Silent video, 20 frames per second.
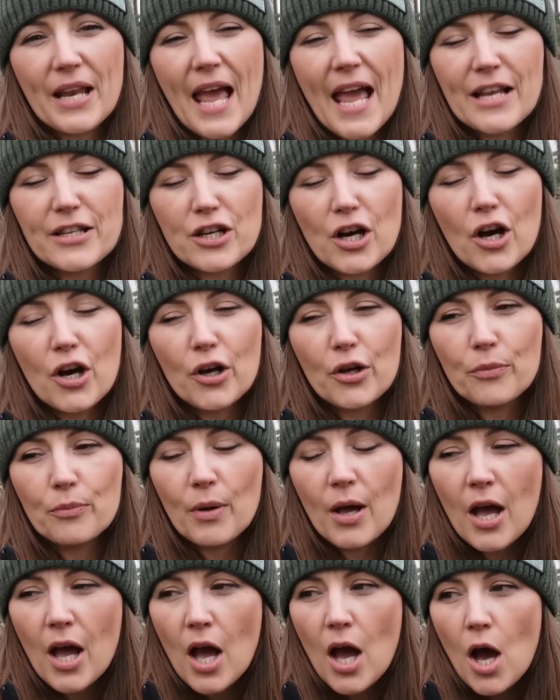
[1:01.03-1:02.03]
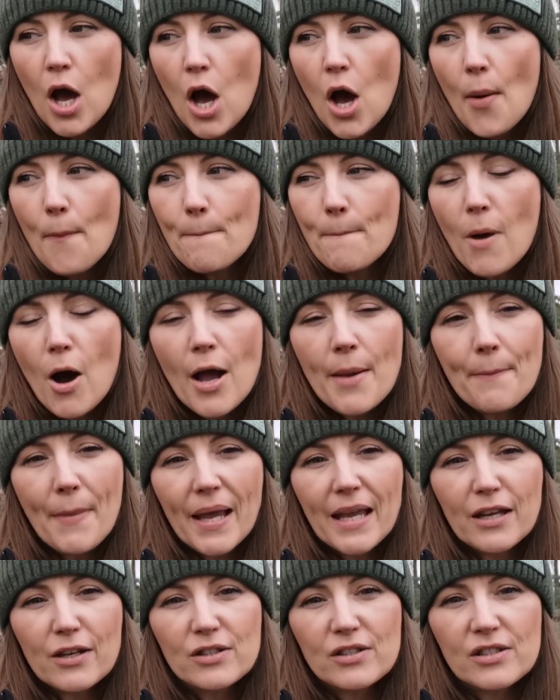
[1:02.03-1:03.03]
and head home. My
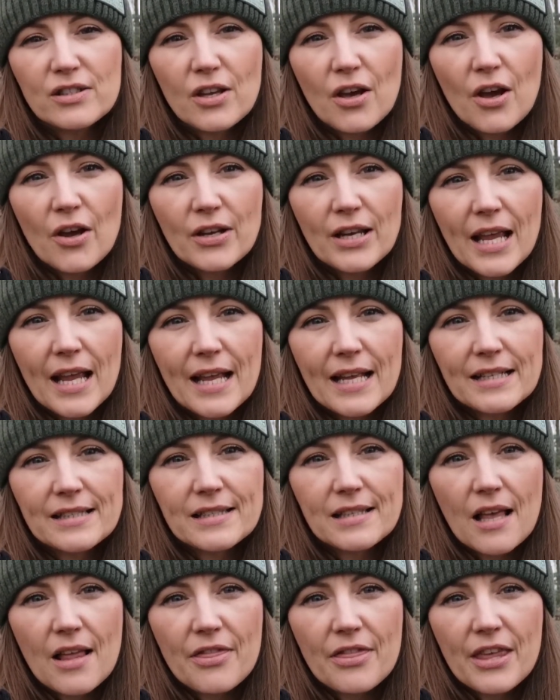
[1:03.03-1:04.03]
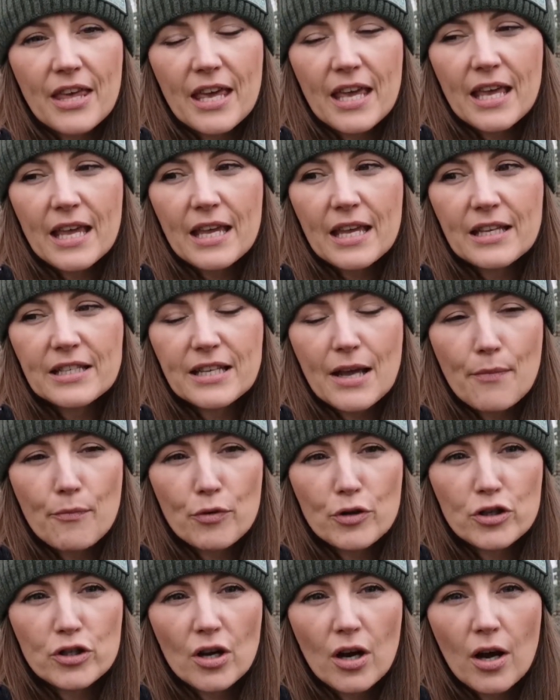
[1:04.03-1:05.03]
main concern is the
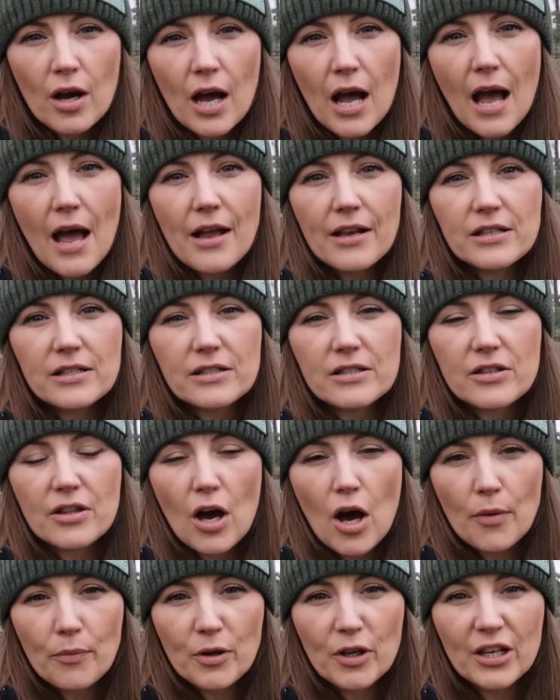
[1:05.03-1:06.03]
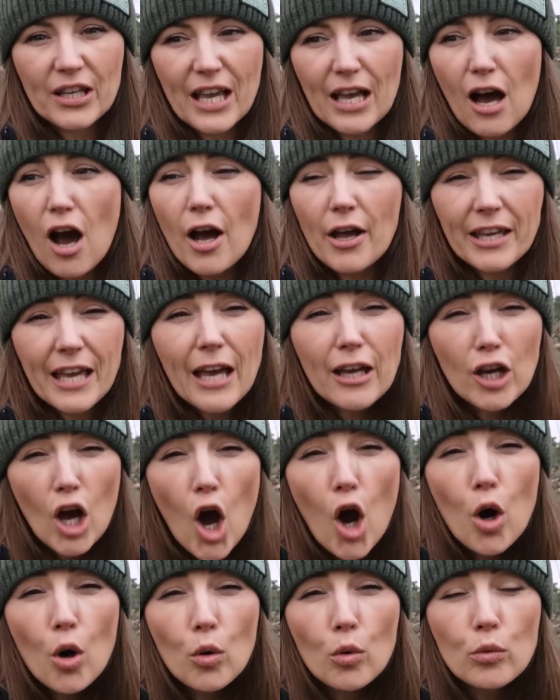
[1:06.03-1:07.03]
temperature, and that I get
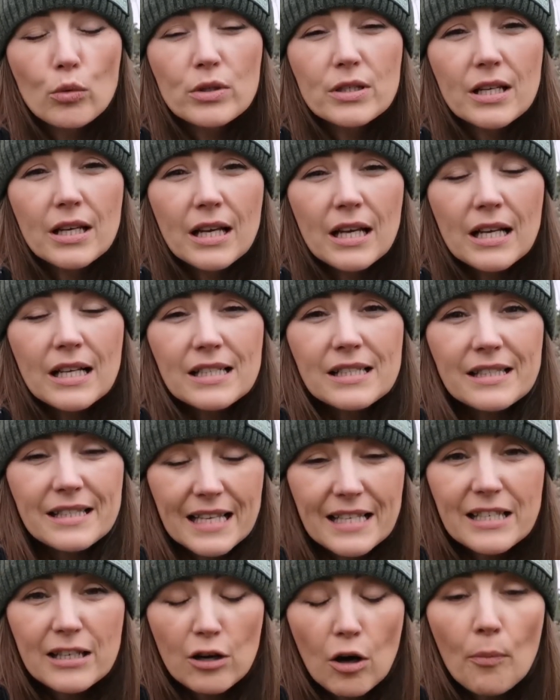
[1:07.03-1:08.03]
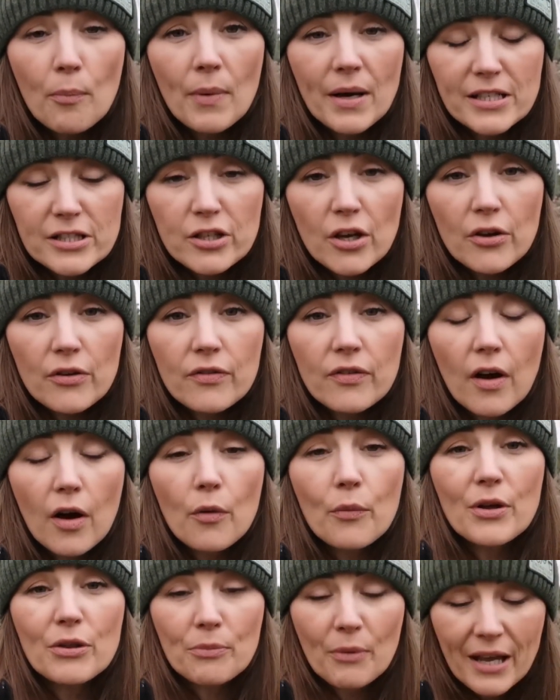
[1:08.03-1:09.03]
cold sitting on my sofa
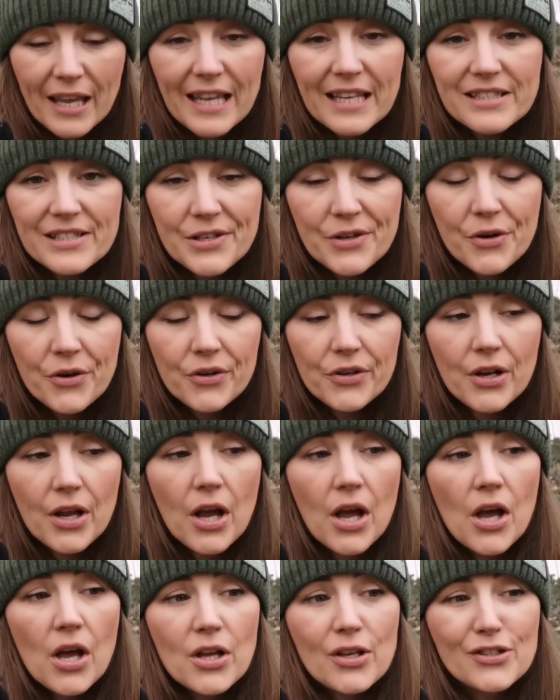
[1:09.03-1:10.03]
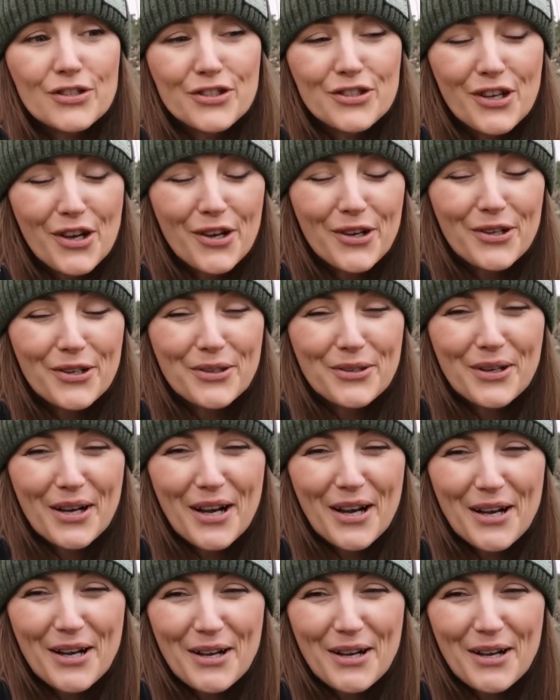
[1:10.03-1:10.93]
with my heating on. So